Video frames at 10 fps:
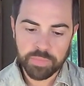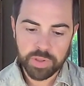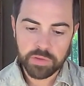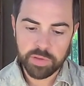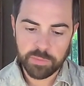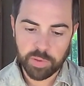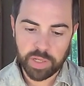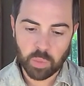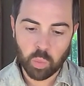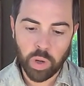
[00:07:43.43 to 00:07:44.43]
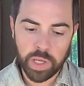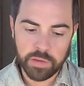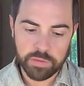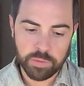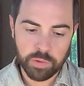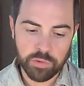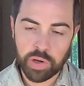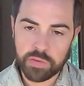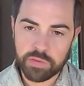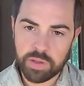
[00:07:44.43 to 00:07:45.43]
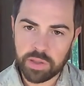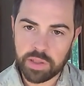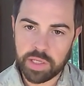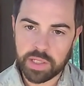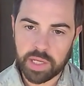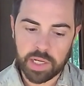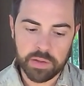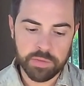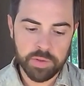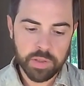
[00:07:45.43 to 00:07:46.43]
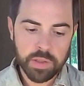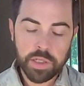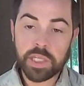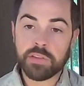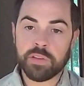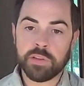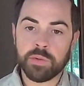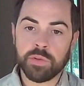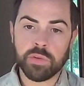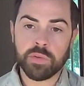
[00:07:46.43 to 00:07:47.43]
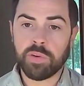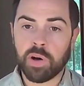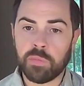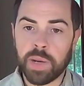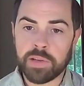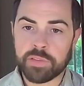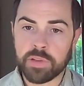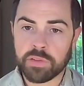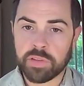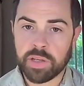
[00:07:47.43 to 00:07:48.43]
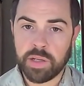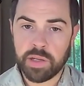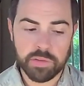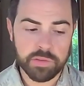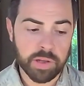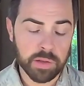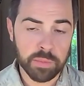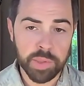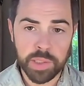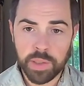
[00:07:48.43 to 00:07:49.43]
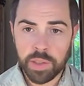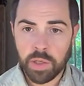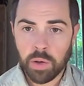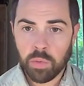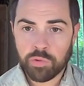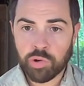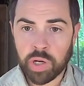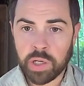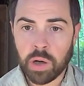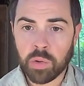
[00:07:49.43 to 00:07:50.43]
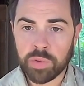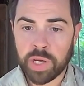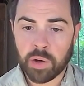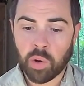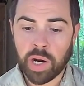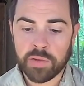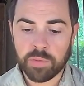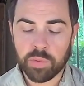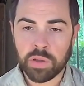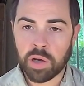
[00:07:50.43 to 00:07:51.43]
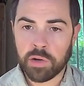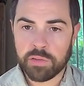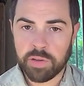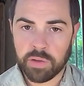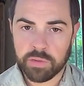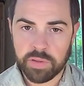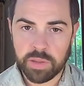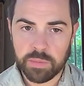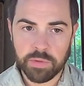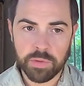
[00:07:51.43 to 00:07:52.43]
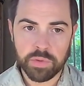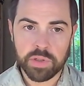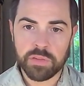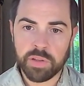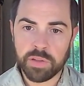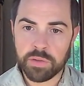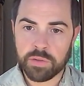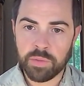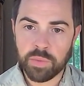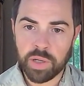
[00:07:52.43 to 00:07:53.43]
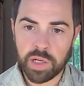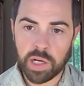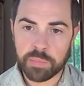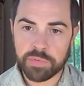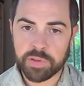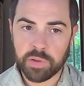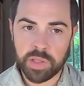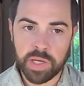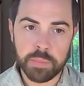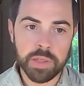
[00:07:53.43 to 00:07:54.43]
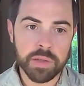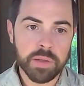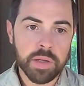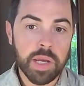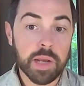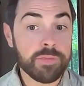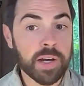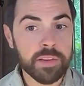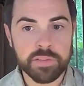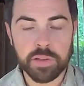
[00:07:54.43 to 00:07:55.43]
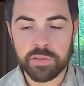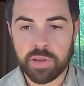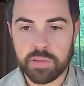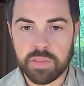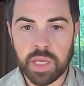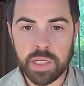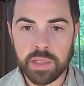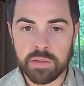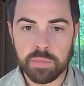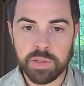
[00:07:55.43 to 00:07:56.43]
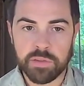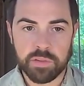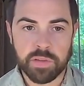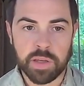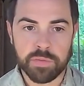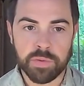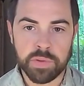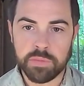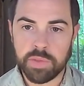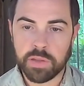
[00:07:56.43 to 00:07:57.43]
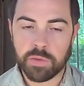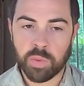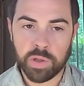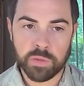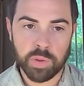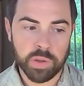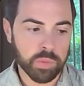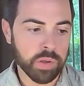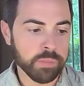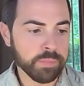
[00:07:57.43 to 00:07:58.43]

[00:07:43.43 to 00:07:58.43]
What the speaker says: different ways to address it, and kind of continuing to evolve my skill set as a seller, but trying to hone that craft with a large sales team to continue to upskill them and find the skill sets they need to be successful in 2023.